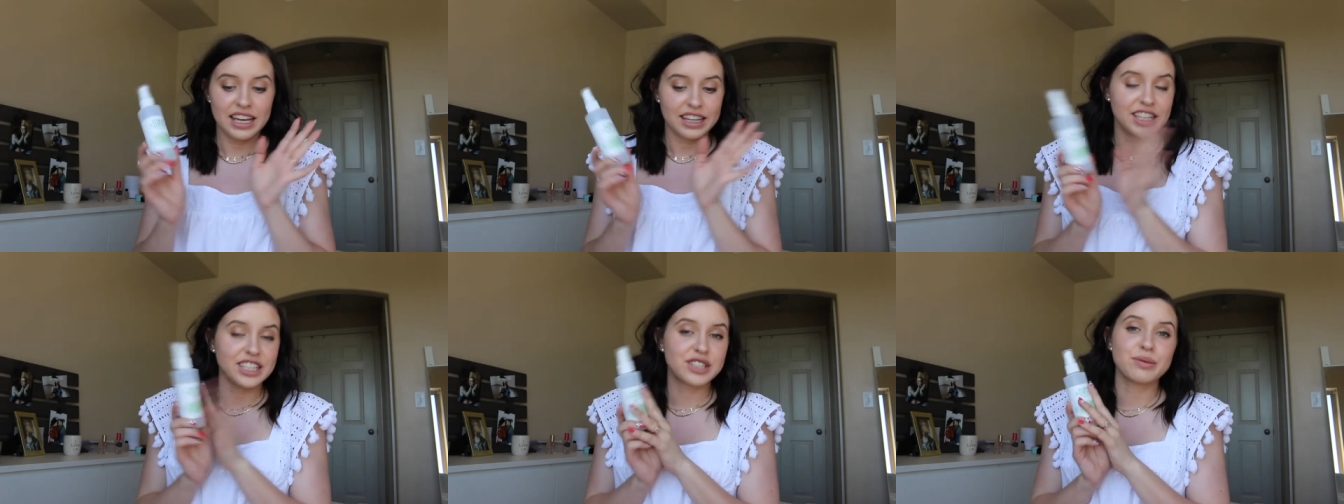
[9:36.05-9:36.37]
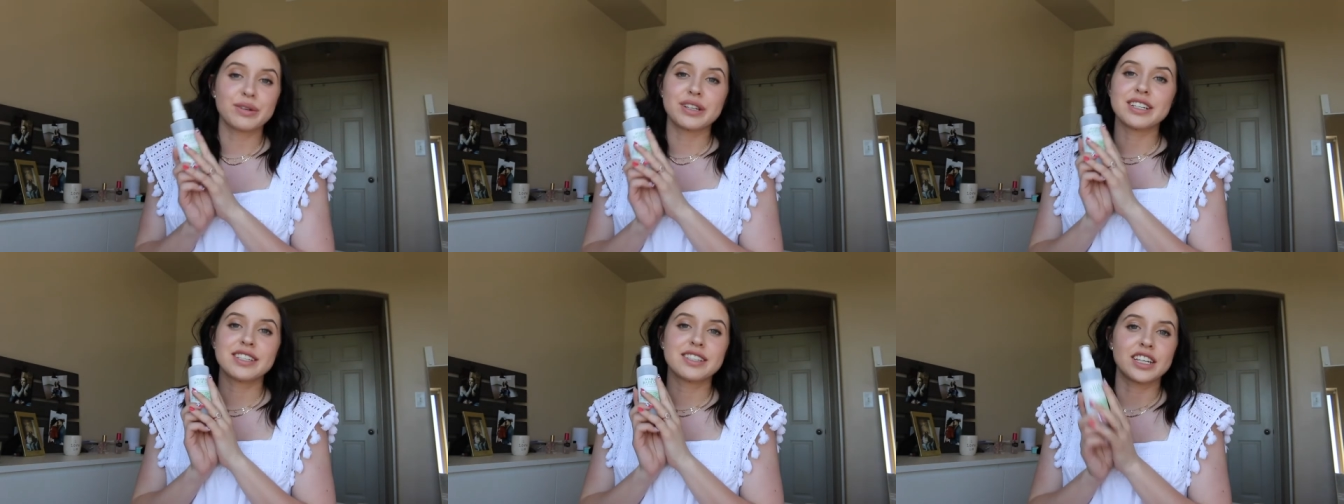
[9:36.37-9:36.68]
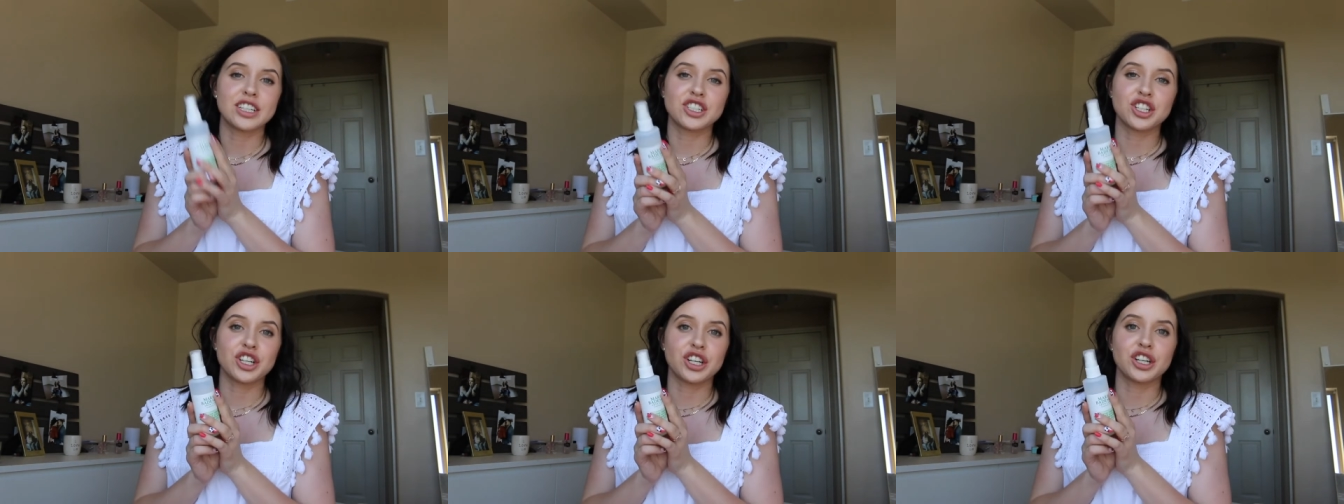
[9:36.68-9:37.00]
This one is
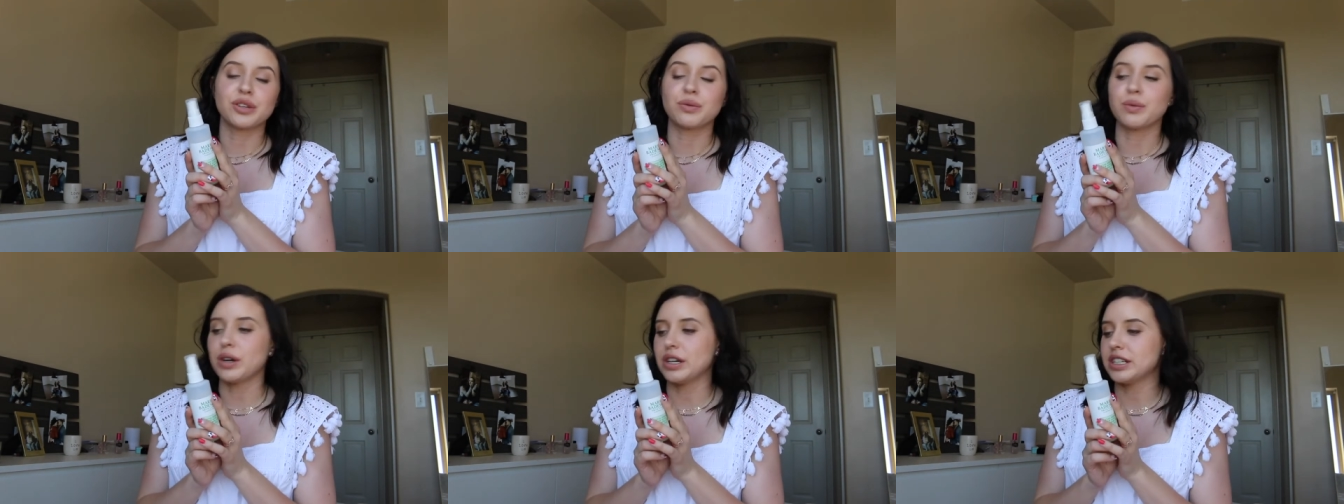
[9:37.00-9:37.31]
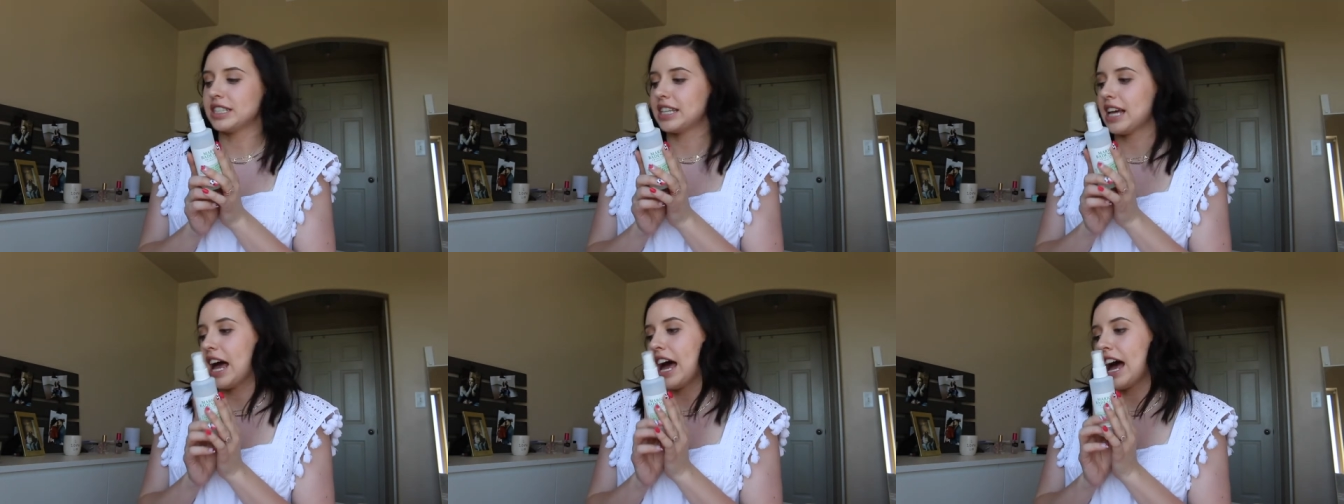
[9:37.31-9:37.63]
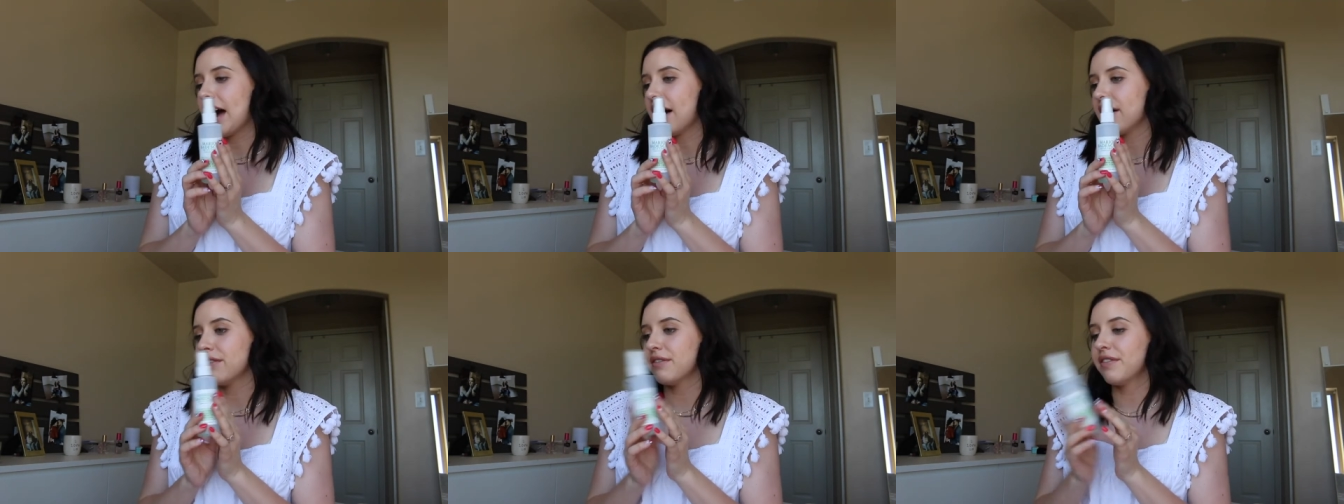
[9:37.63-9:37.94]
such a good one to
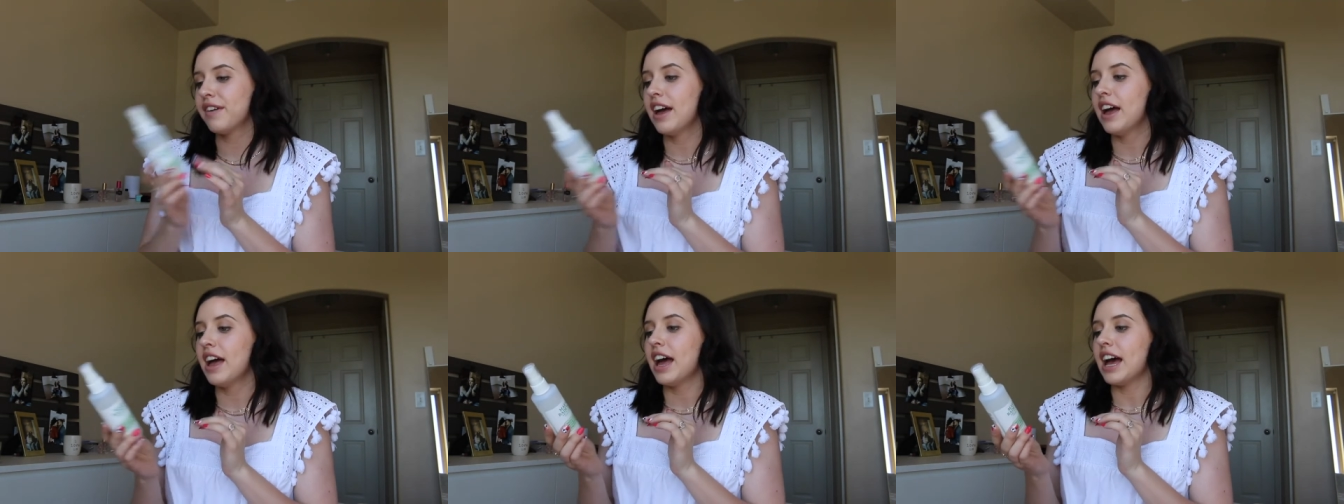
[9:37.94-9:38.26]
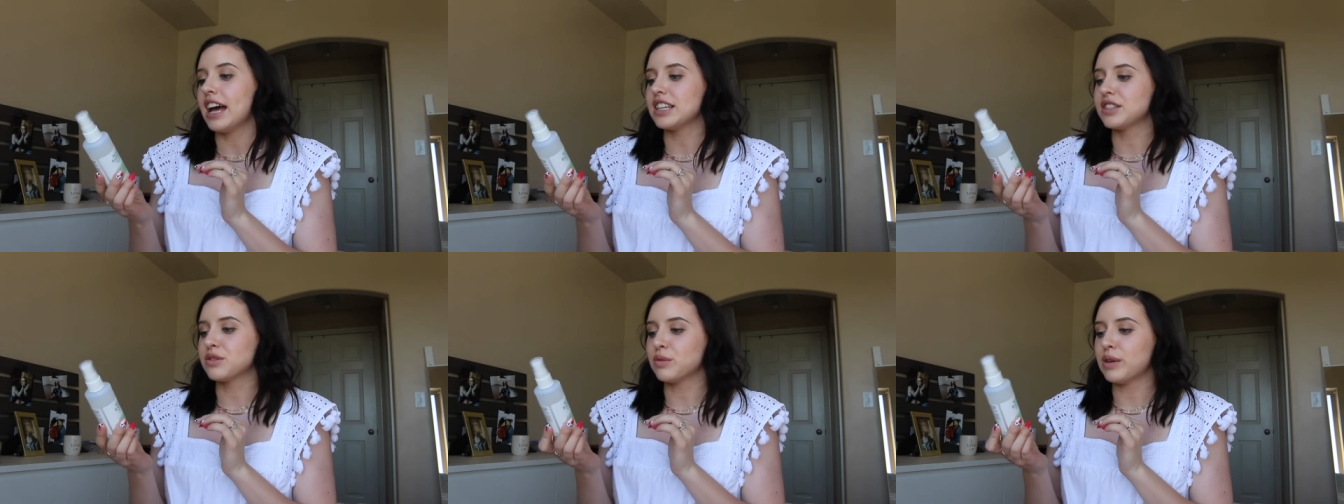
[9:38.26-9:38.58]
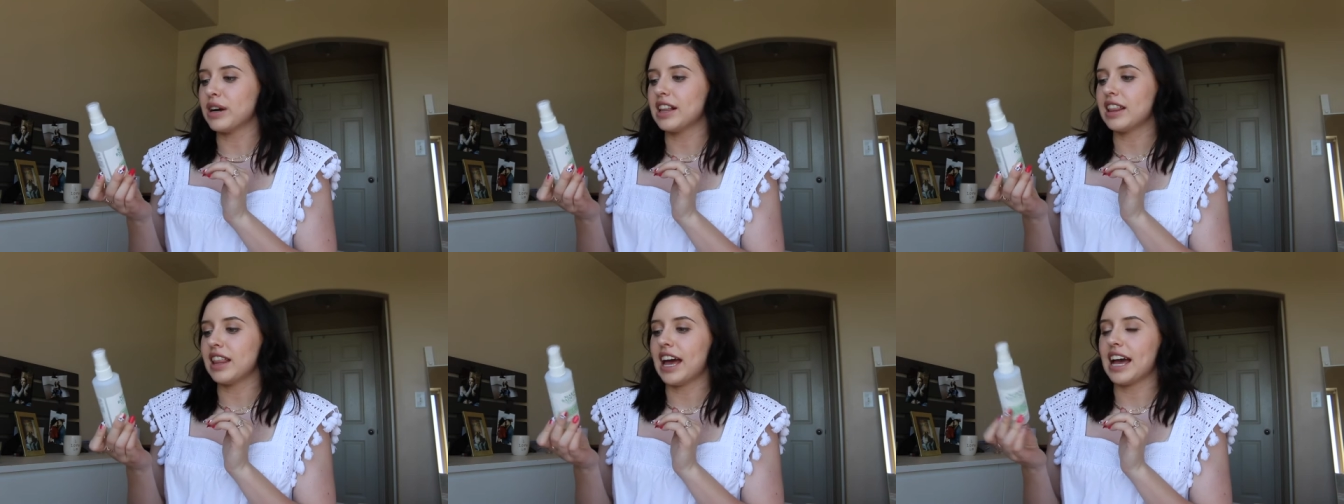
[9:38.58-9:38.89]
have, as
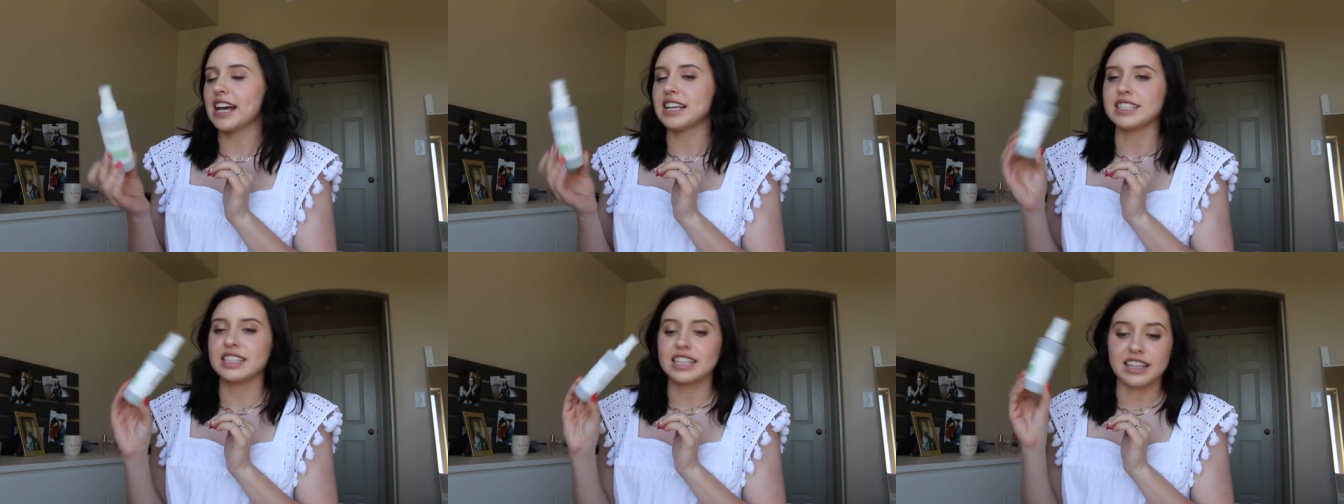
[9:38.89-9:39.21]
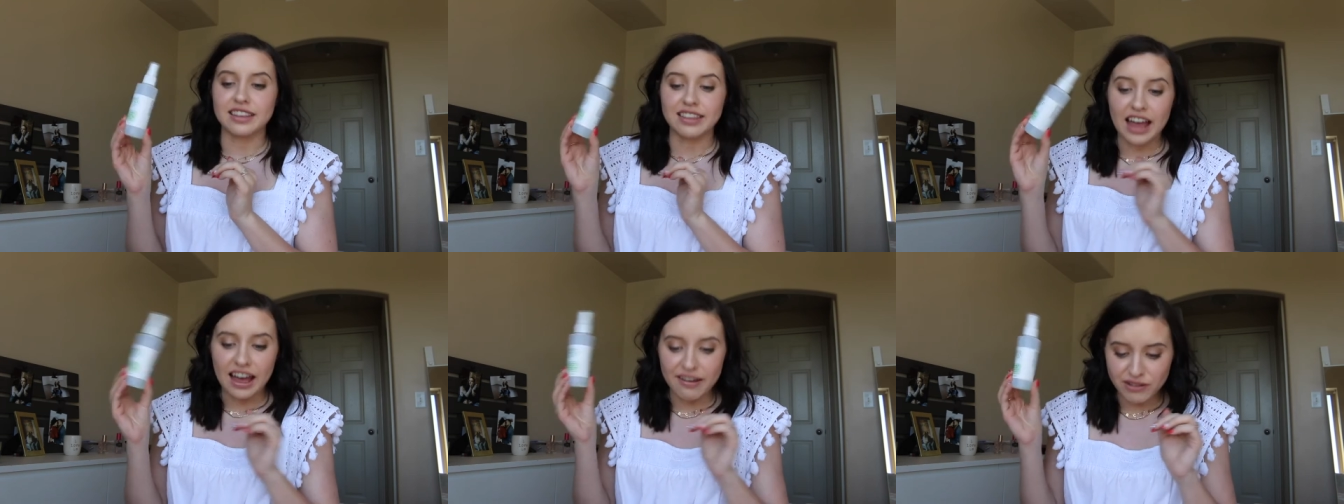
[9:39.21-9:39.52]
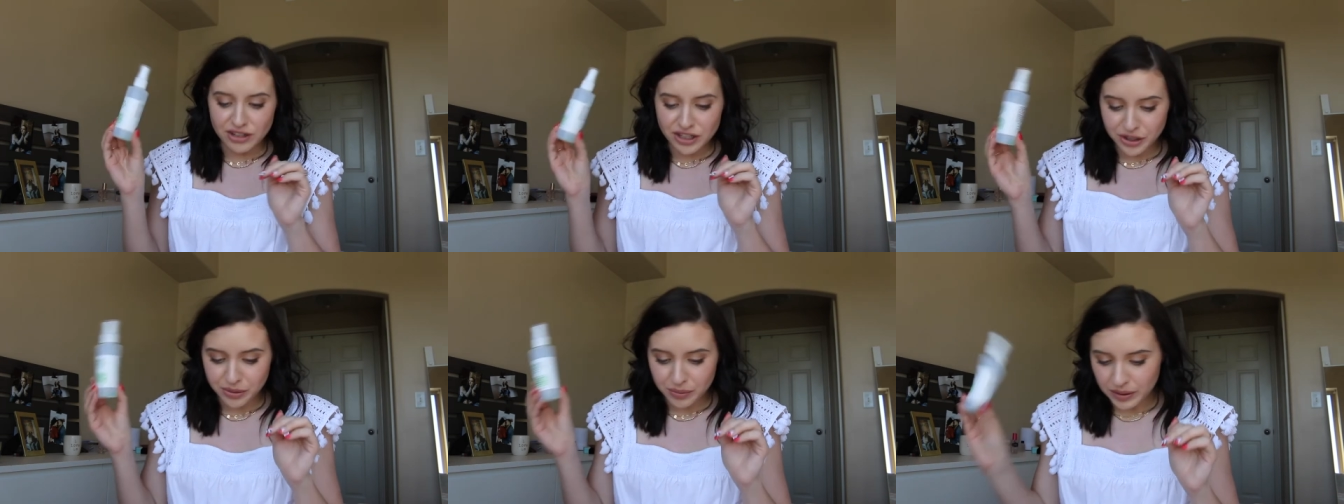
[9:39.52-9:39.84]
well as the
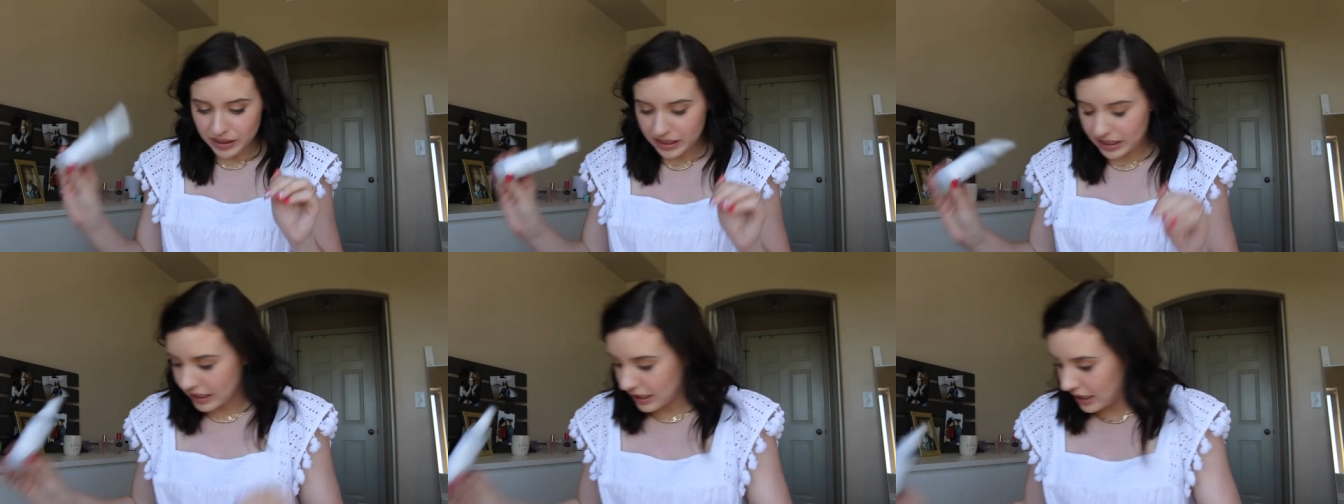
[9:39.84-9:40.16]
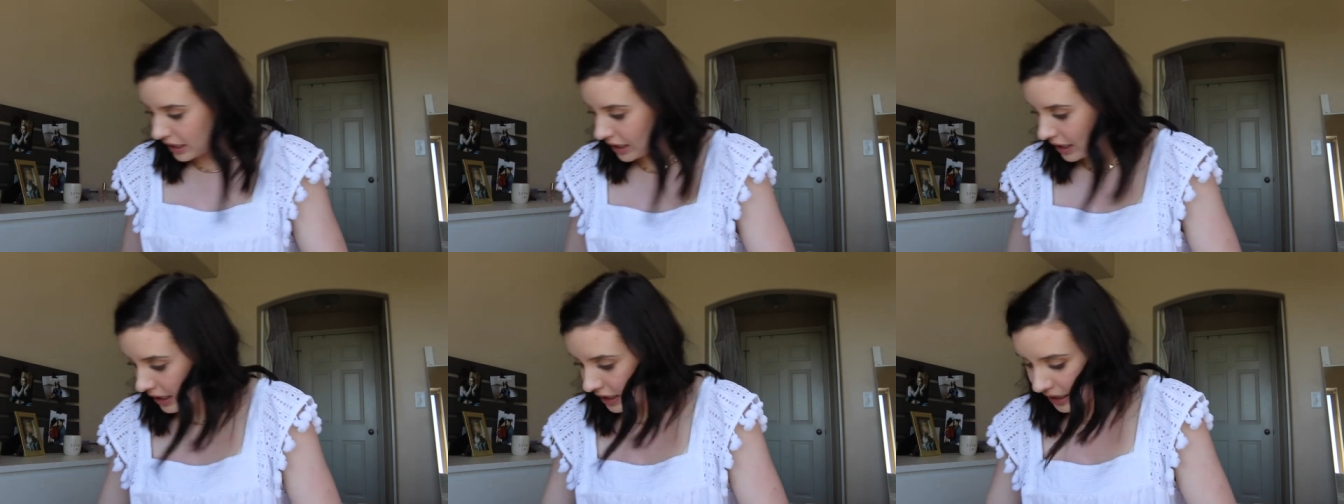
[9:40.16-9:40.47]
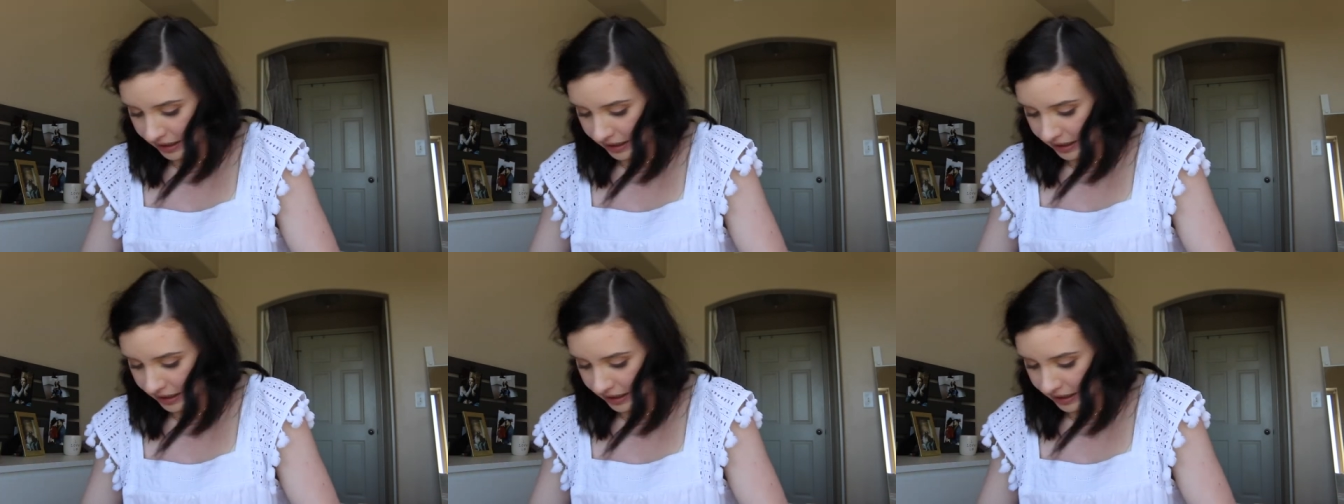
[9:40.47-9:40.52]
lavender one.